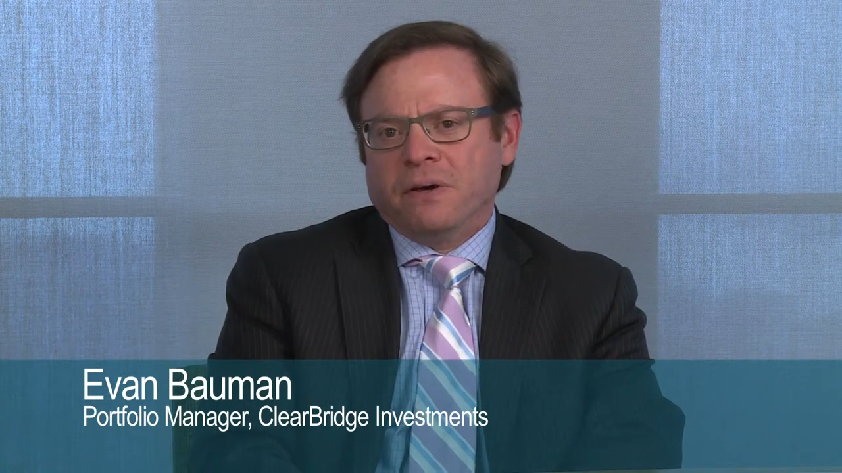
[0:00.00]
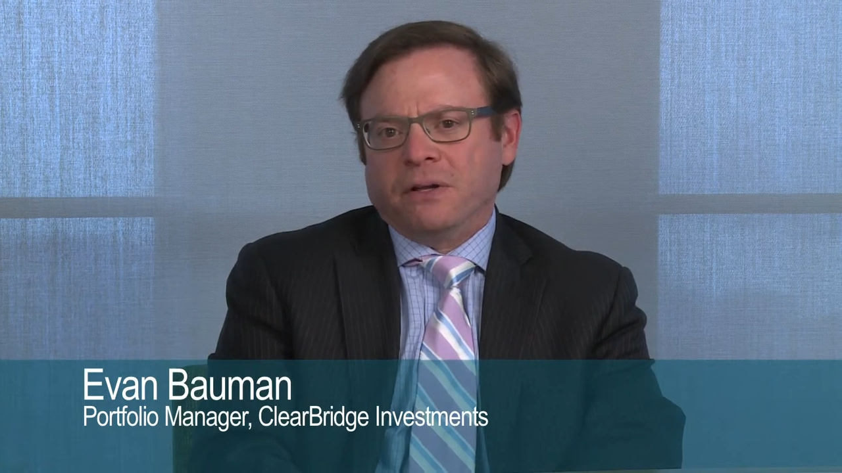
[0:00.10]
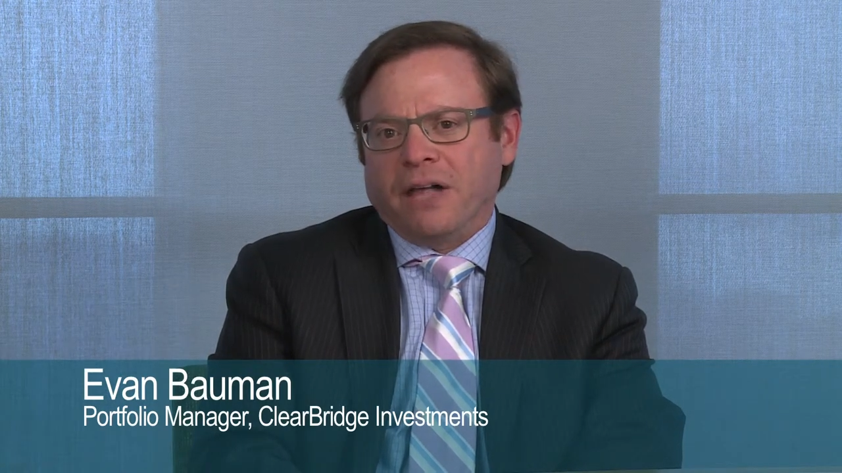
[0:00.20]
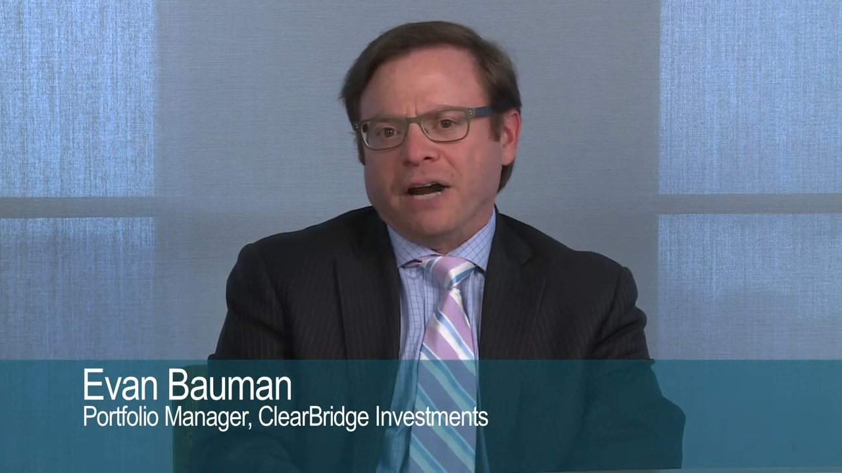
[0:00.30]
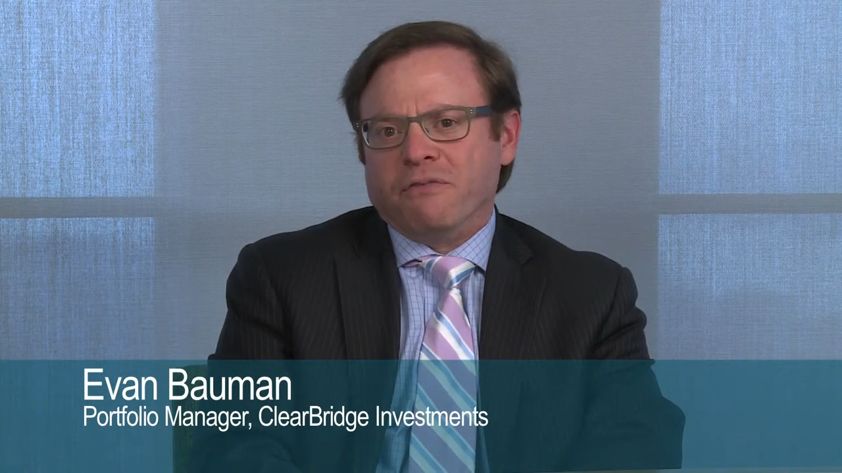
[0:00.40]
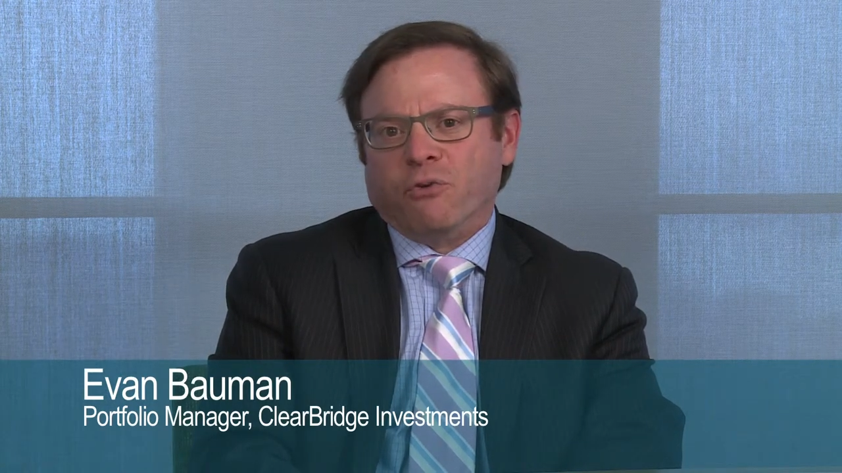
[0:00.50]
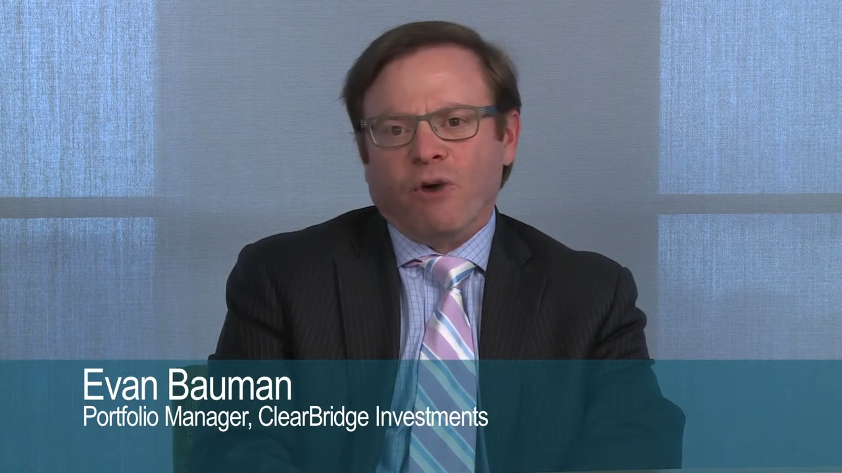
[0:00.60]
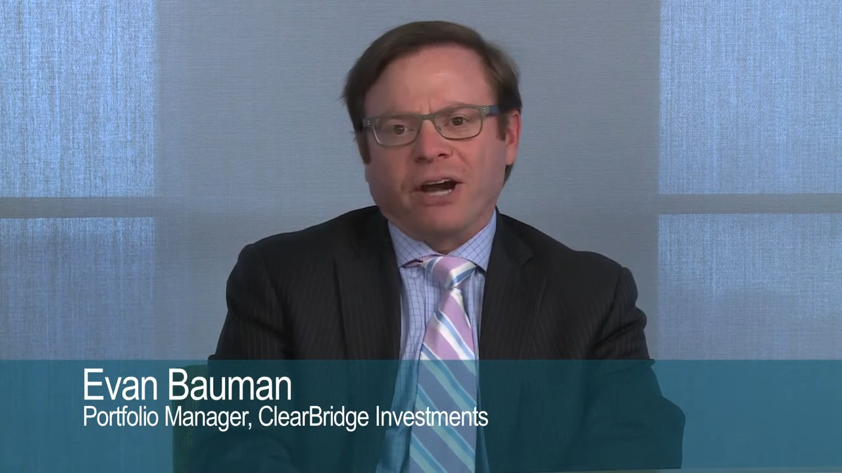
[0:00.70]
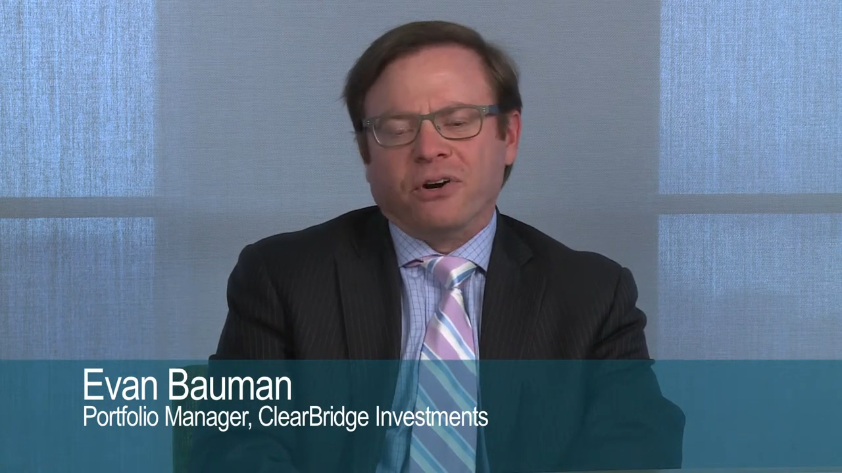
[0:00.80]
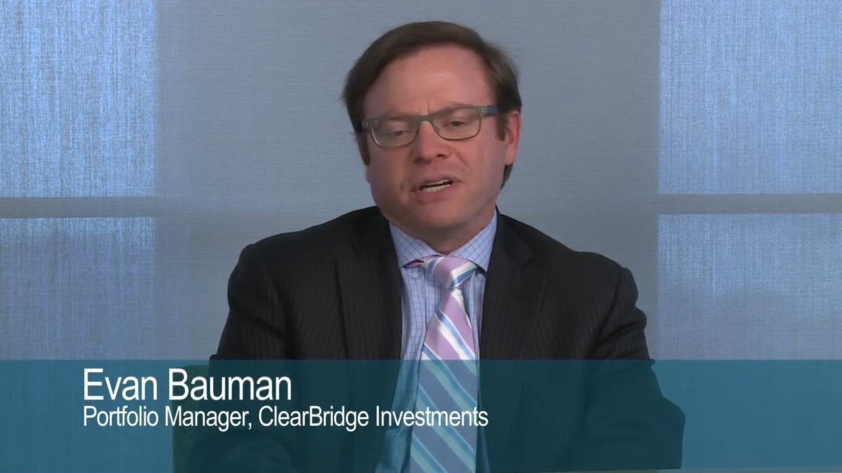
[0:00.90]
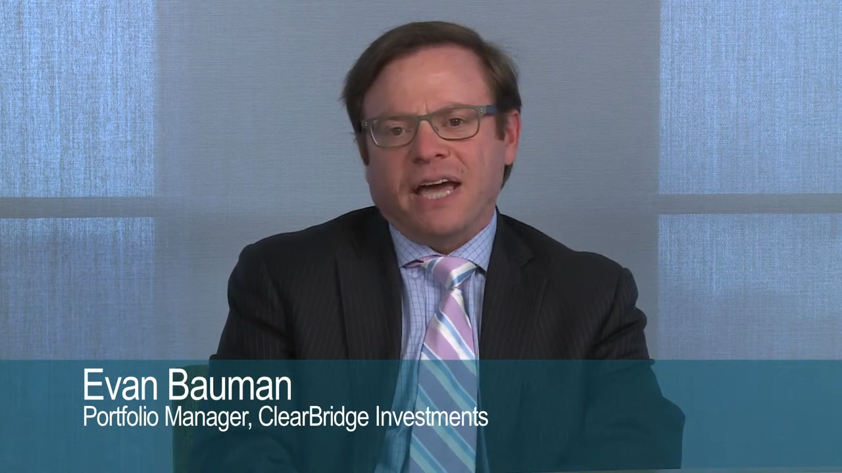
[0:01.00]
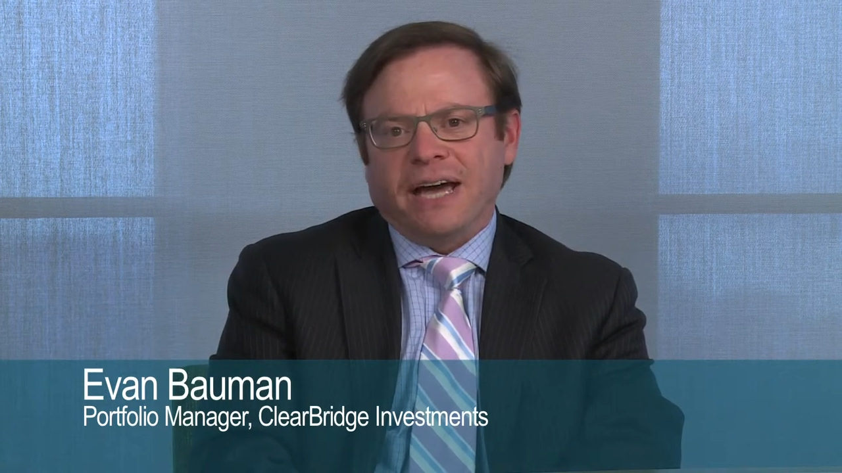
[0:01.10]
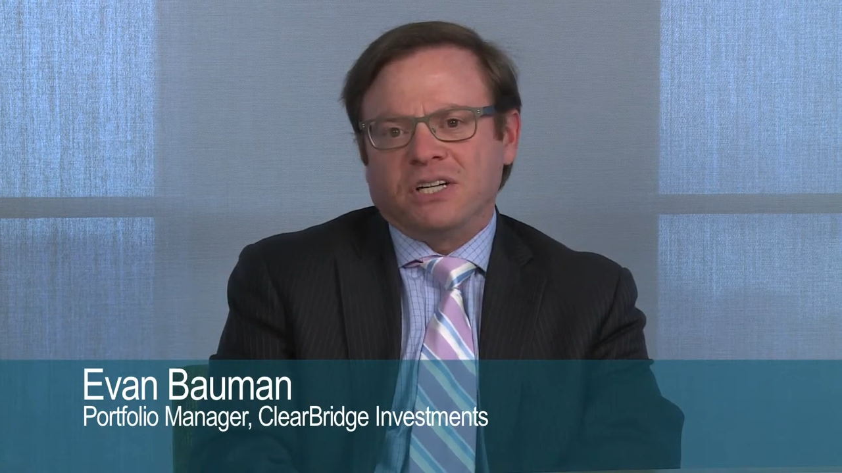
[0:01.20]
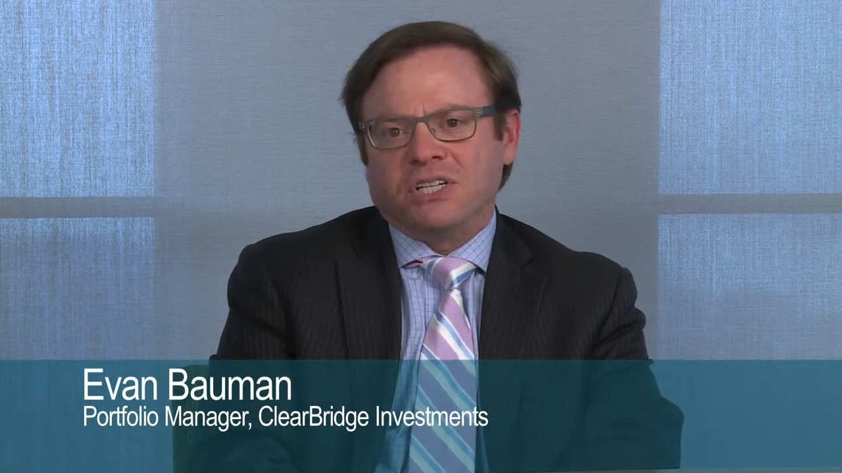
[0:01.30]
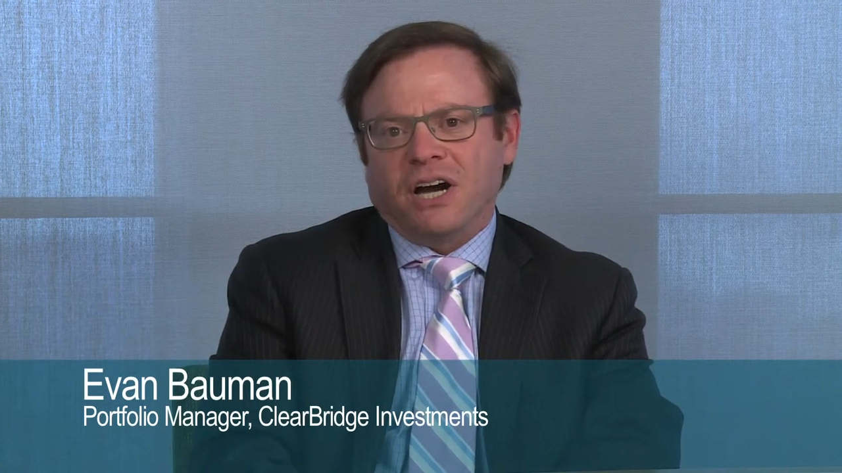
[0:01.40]
a lot of the record
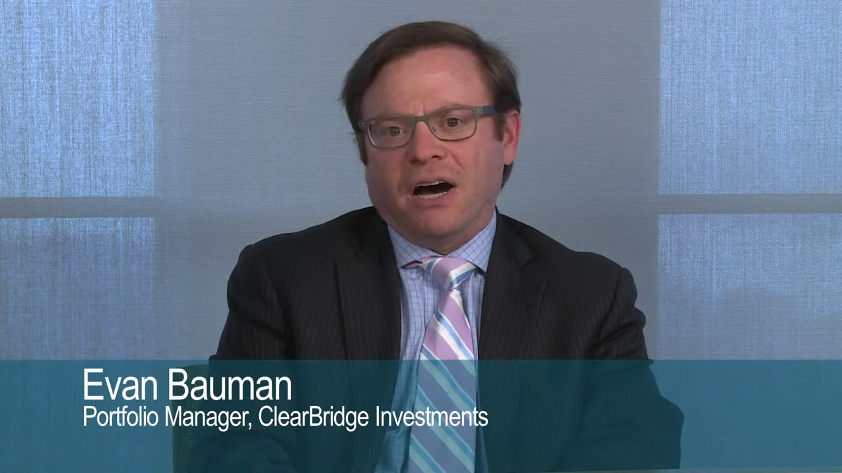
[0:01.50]
cash